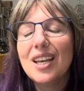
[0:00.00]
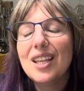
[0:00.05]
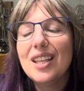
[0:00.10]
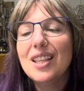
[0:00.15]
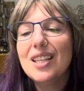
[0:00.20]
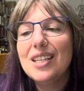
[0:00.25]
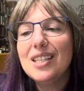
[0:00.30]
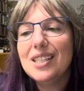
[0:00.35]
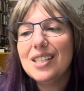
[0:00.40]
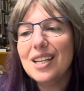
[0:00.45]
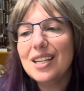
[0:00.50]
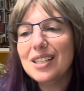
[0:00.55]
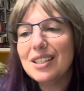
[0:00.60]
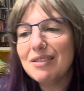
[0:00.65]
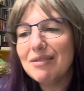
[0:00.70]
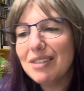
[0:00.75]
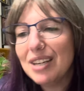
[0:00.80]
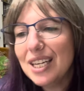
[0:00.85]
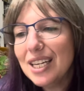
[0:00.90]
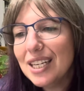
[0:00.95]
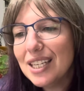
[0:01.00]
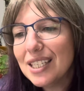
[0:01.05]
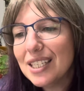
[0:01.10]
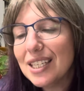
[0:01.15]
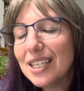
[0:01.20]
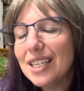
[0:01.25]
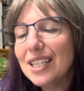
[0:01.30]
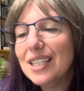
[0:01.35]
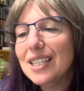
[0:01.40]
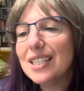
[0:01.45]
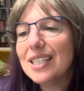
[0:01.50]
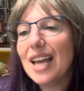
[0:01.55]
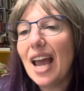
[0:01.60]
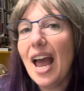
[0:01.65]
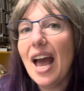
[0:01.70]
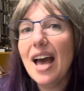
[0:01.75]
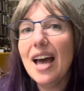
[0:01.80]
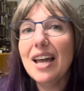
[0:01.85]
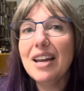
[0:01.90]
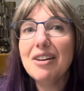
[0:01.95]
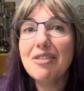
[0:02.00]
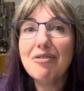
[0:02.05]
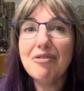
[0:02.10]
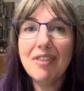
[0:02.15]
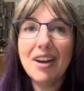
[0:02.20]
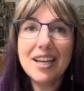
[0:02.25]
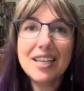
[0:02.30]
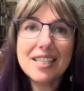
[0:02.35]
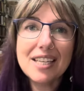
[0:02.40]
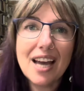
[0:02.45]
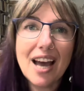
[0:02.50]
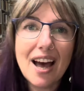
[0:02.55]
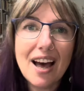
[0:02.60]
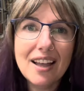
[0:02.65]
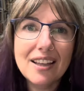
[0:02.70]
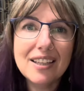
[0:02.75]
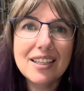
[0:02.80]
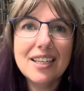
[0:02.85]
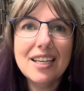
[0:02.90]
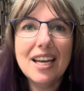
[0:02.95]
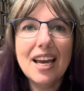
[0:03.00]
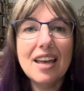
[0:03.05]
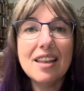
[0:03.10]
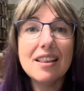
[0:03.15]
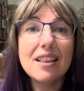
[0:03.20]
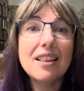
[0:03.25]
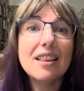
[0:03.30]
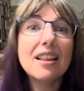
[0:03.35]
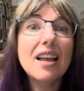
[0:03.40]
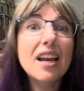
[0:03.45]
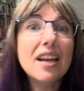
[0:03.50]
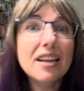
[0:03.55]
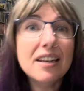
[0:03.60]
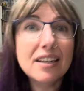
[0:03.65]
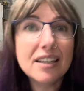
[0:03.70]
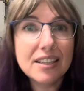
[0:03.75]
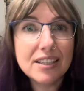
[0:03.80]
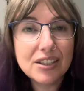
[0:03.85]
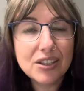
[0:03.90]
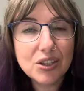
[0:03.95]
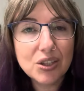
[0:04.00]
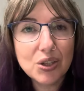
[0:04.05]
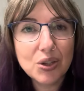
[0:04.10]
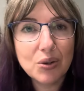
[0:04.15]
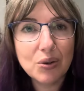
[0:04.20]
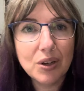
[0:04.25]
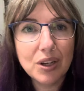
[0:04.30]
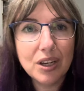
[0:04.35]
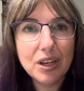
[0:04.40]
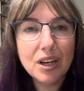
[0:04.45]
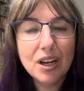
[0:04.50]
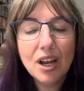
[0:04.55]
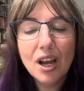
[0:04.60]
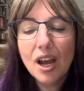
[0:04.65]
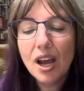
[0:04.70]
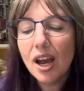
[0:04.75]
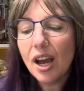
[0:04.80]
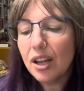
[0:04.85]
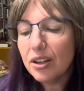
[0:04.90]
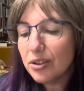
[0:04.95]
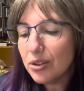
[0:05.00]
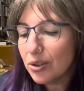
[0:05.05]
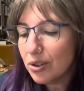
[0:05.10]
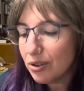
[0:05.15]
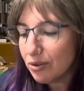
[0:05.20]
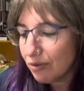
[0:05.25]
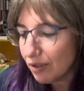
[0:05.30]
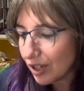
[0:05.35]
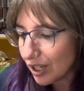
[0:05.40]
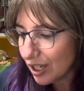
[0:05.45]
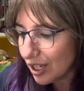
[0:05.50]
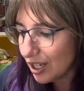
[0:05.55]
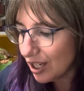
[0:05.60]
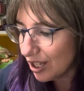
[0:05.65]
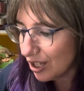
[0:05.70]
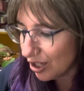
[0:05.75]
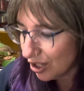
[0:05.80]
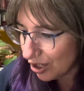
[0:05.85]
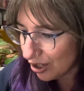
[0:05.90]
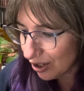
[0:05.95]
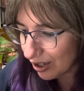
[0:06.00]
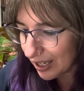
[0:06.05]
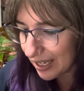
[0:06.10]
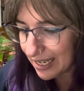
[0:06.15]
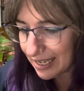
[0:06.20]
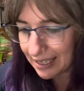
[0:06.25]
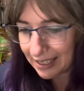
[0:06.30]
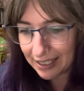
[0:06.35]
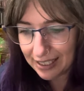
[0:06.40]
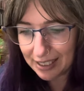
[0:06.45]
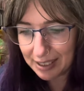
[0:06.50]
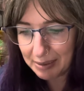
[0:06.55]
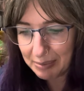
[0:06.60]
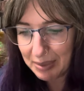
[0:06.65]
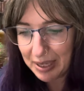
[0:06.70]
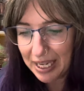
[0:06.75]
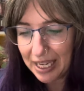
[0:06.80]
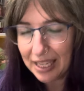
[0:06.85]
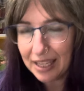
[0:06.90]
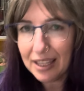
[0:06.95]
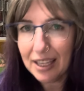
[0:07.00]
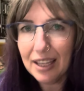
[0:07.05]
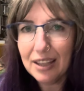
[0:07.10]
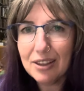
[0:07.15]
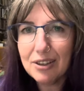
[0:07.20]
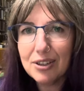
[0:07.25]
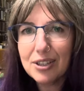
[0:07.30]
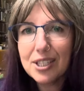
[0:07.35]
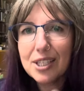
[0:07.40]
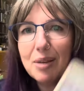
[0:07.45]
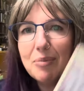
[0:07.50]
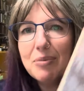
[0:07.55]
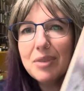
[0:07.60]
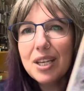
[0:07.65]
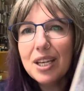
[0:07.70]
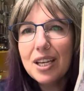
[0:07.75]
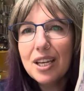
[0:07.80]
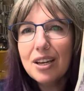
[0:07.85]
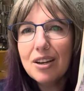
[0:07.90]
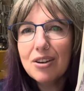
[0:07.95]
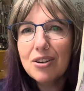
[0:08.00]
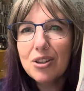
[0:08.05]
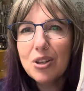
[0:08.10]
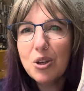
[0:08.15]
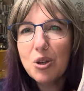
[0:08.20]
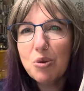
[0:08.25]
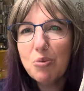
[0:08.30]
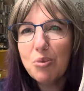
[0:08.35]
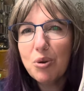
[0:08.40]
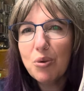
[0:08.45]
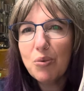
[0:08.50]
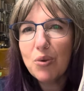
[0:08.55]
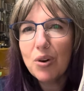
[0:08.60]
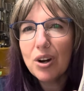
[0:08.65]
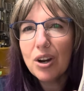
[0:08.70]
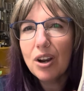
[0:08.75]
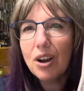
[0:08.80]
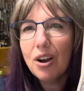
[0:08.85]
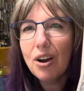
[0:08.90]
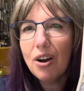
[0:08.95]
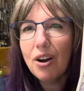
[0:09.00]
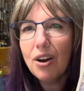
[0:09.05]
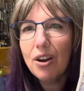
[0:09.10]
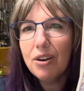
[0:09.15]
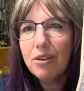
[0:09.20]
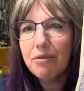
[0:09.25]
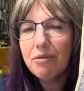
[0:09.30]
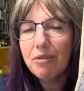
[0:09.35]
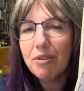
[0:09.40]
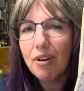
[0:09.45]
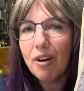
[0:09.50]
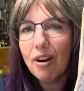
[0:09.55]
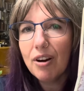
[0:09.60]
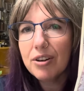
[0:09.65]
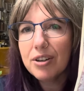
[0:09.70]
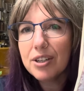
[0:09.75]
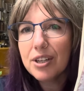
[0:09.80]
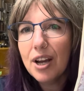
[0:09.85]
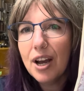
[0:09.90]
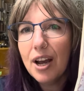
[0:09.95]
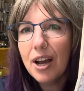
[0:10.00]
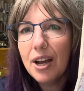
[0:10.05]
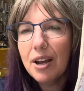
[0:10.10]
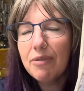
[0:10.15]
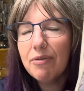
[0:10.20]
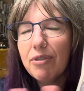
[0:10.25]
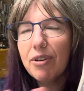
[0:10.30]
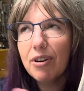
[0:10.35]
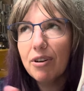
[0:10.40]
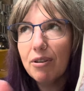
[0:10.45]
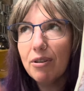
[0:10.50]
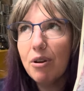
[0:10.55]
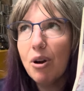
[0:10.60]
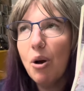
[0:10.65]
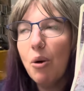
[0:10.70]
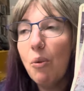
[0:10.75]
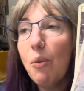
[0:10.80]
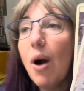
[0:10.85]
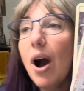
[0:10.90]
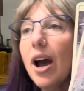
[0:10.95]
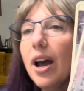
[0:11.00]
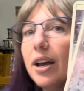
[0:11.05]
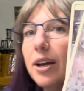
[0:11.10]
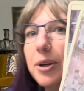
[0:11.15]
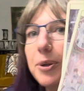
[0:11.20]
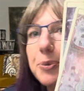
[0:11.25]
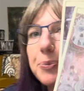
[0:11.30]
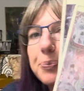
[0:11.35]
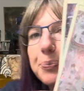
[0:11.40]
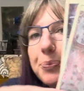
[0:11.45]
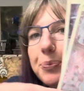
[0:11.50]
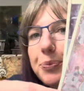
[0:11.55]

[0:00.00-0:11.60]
this sense of innocence and vitality and lightness to it. And so it's very curious to me that there's something here that you've been working on for a while.